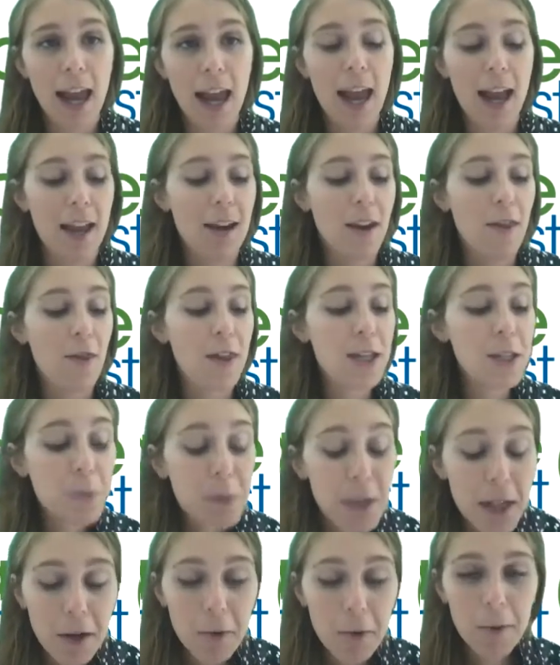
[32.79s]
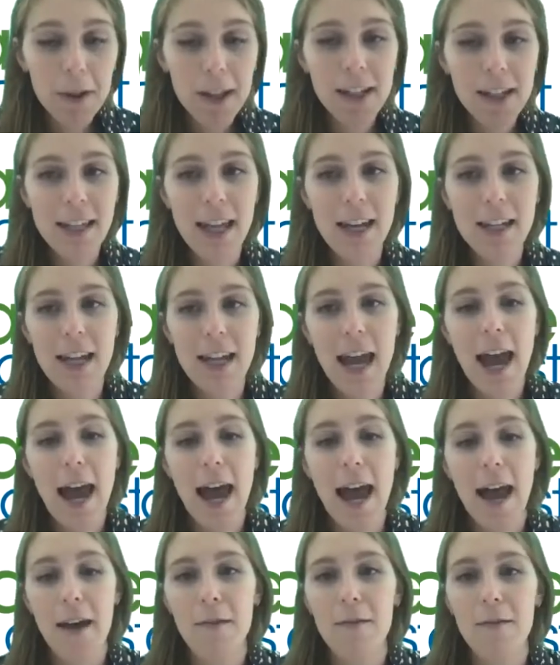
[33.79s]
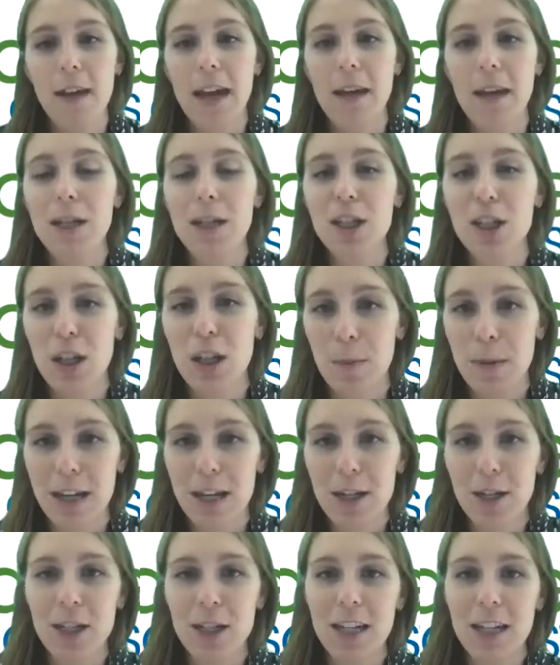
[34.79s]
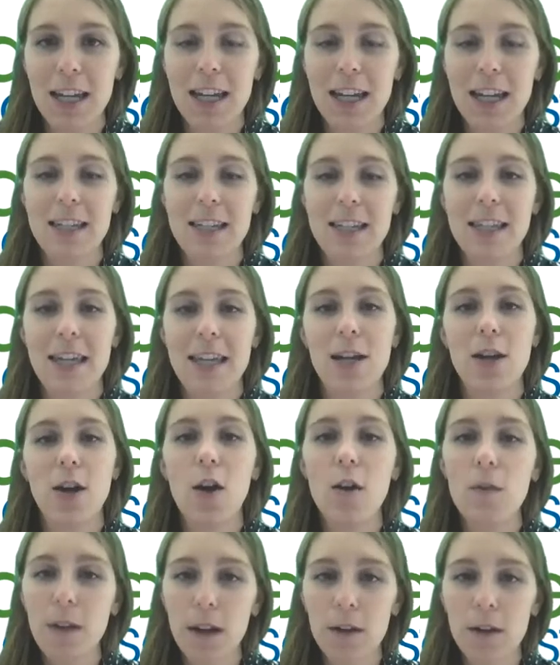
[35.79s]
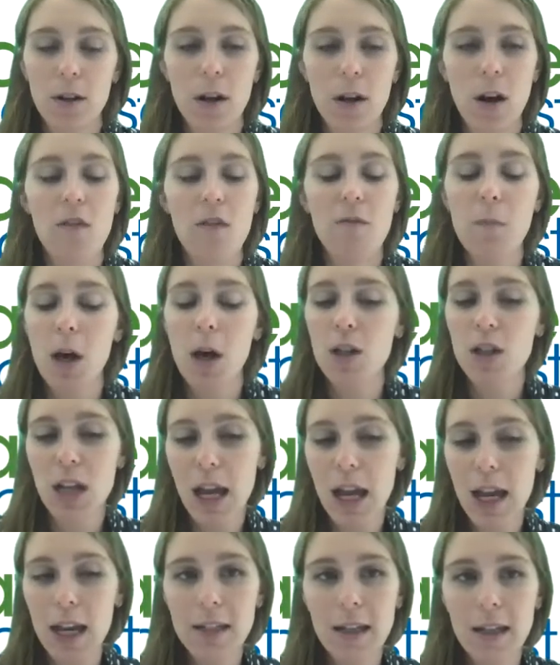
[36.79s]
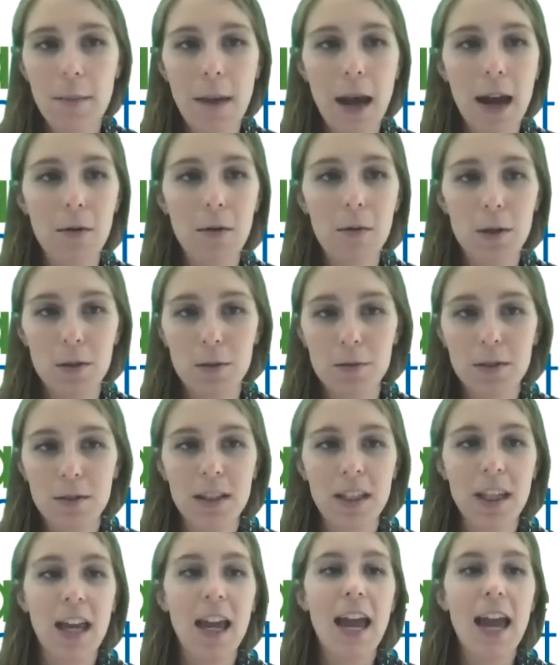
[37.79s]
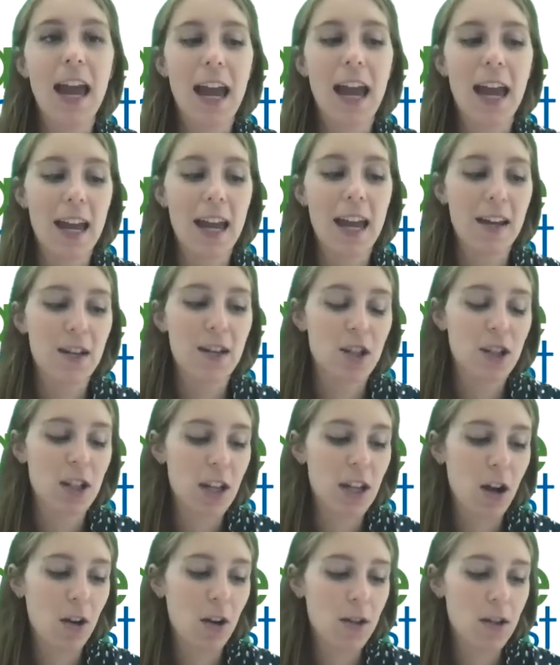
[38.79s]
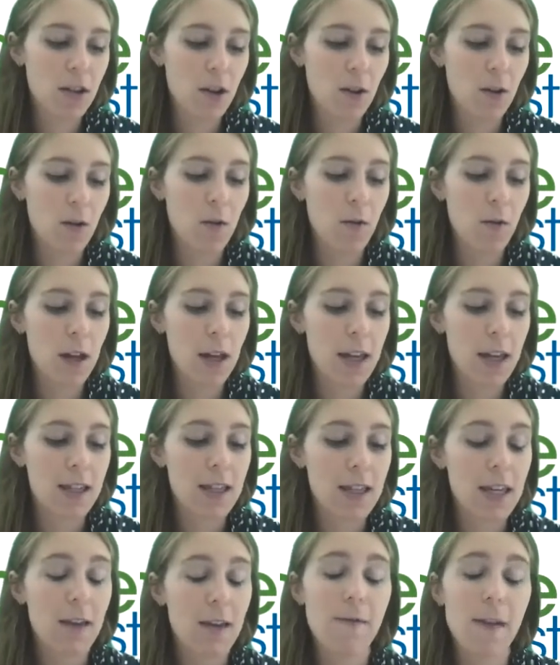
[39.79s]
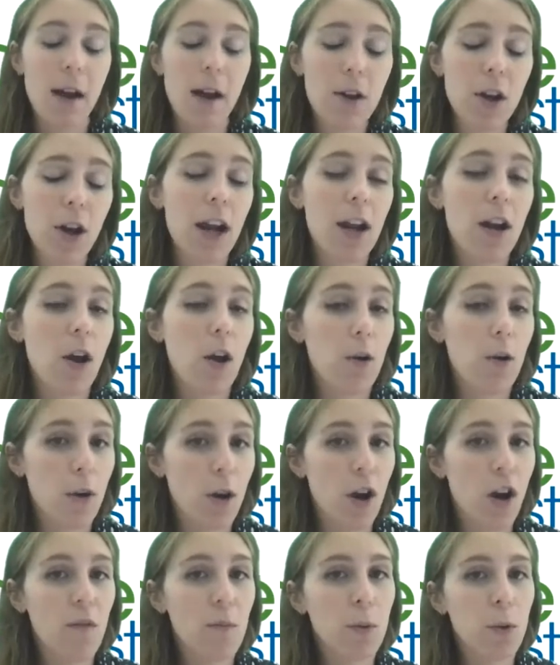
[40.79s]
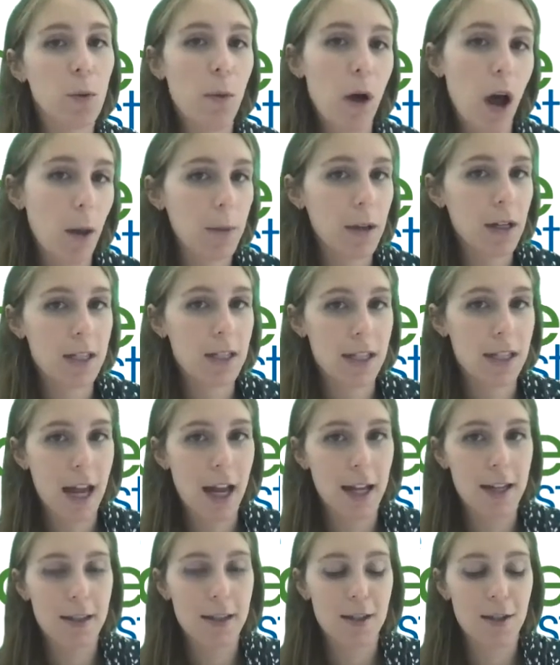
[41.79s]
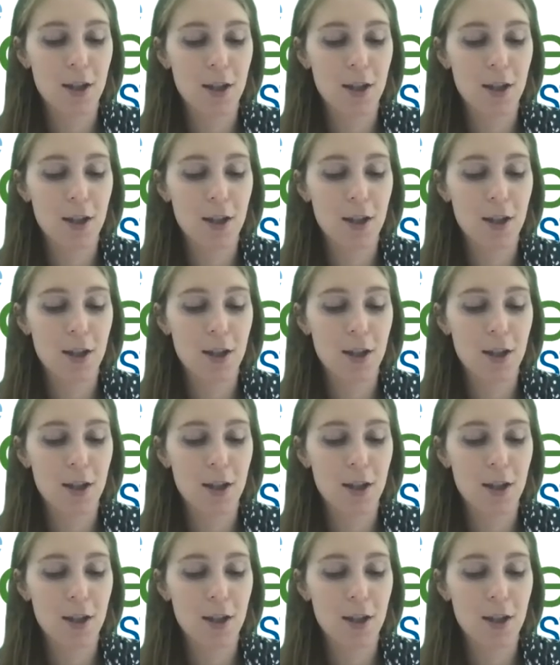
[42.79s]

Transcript: And this week, we're really excited to have Amy Shippy. She is the co-founder of Marche de Macarons, and she also is the founder and owner of Blue Poppy Designs.